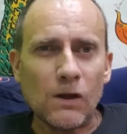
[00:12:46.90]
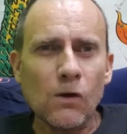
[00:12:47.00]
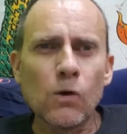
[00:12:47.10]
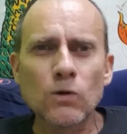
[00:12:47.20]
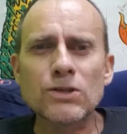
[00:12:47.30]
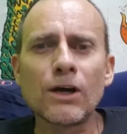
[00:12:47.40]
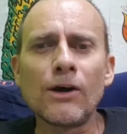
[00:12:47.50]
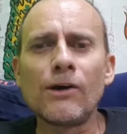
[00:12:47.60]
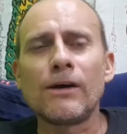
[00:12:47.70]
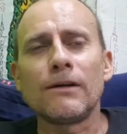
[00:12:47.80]

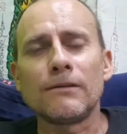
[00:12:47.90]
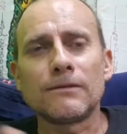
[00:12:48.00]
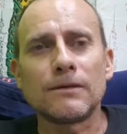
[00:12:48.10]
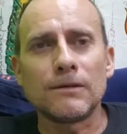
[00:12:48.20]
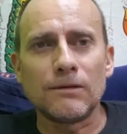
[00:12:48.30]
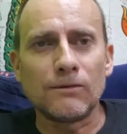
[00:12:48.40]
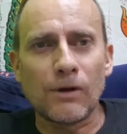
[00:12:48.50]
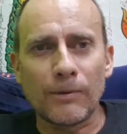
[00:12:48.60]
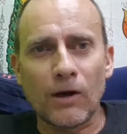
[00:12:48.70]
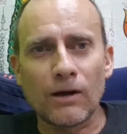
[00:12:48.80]
also,
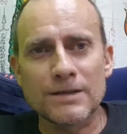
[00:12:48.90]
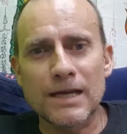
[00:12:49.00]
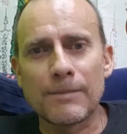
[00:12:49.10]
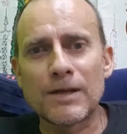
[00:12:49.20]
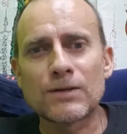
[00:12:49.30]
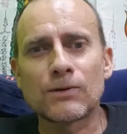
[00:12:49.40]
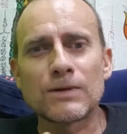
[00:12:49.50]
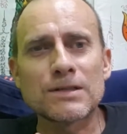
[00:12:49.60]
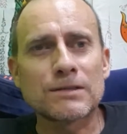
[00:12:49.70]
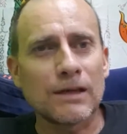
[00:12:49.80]
Robert Hollis, our mentor,
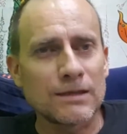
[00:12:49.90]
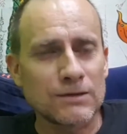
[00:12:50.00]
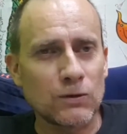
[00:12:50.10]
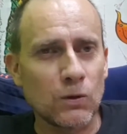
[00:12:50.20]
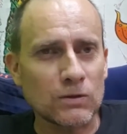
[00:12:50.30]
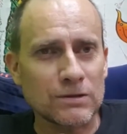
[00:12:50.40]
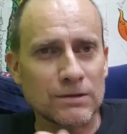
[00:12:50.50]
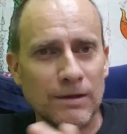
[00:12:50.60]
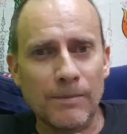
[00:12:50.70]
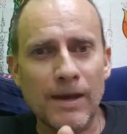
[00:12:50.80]
always
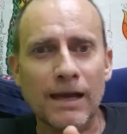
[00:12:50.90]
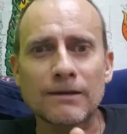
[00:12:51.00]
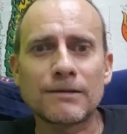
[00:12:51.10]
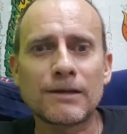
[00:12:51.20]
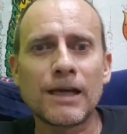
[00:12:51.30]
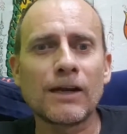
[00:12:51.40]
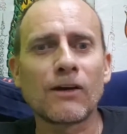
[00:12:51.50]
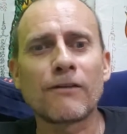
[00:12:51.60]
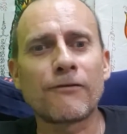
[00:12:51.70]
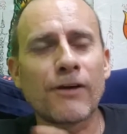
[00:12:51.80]
talks about getting
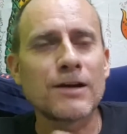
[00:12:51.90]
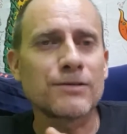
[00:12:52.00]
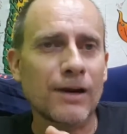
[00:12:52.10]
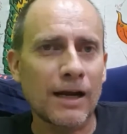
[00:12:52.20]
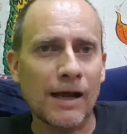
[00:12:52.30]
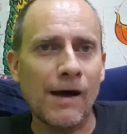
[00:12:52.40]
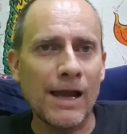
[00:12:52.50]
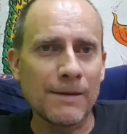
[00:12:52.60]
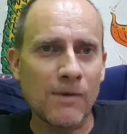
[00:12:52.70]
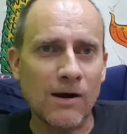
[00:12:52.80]
on a freight train at
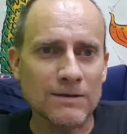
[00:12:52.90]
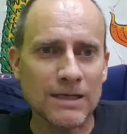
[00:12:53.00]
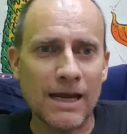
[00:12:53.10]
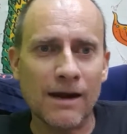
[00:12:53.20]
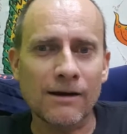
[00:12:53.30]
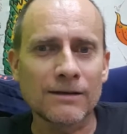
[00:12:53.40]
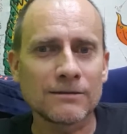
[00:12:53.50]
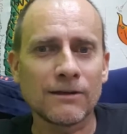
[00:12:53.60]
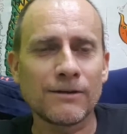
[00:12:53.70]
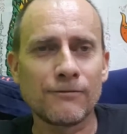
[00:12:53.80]
80 miles an hour,
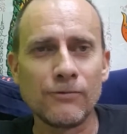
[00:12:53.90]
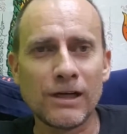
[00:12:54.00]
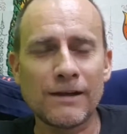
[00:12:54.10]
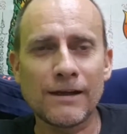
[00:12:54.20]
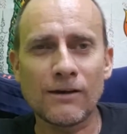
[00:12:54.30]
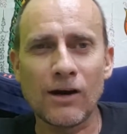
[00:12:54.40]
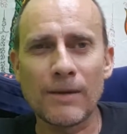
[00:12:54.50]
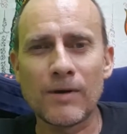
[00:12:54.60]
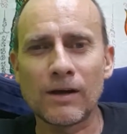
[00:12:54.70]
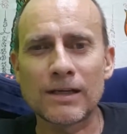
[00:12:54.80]
and I really think
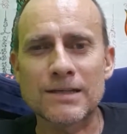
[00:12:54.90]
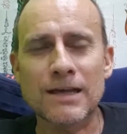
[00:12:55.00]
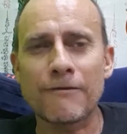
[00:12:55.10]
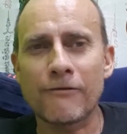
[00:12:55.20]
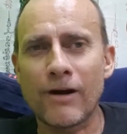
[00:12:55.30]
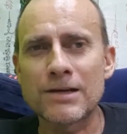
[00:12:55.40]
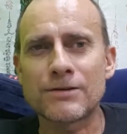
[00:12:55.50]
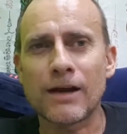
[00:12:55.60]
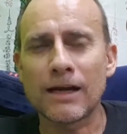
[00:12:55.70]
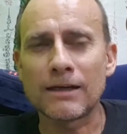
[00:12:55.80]
IML is that freight
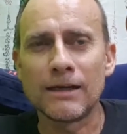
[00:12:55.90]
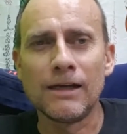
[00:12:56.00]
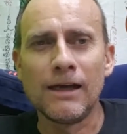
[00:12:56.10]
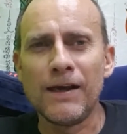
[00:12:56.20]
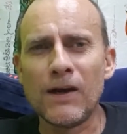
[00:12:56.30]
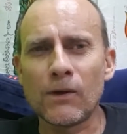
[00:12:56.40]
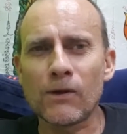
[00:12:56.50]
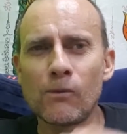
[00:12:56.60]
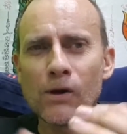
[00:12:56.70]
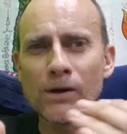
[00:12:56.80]
train. Health
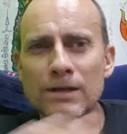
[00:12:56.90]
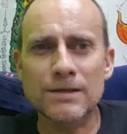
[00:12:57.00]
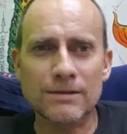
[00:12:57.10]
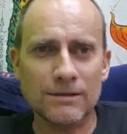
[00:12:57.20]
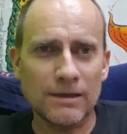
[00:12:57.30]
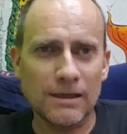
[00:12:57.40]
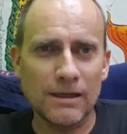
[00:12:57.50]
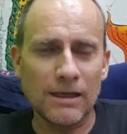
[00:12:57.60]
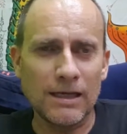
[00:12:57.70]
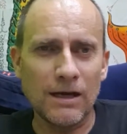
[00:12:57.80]
and wellness,
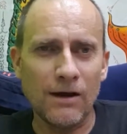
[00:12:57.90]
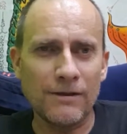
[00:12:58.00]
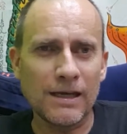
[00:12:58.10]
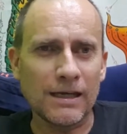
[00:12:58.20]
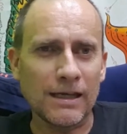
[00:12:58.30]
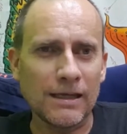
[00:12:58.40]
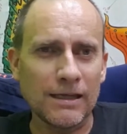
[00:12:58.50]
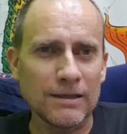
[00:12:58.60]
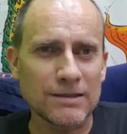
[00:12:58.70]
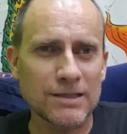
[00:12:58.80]
I think,
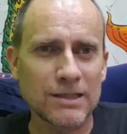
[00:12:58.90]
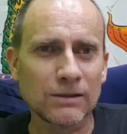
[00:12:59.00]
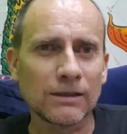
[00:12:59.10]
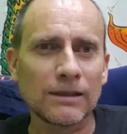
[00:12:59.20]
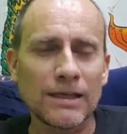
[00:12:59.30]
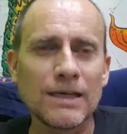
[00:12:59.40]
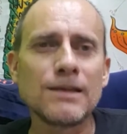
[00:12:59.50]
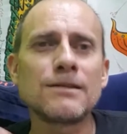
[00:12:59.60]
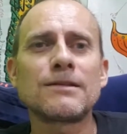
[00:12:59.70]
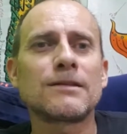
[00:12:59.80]
still
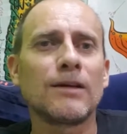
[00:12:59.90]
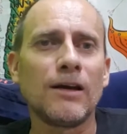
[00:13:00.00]
is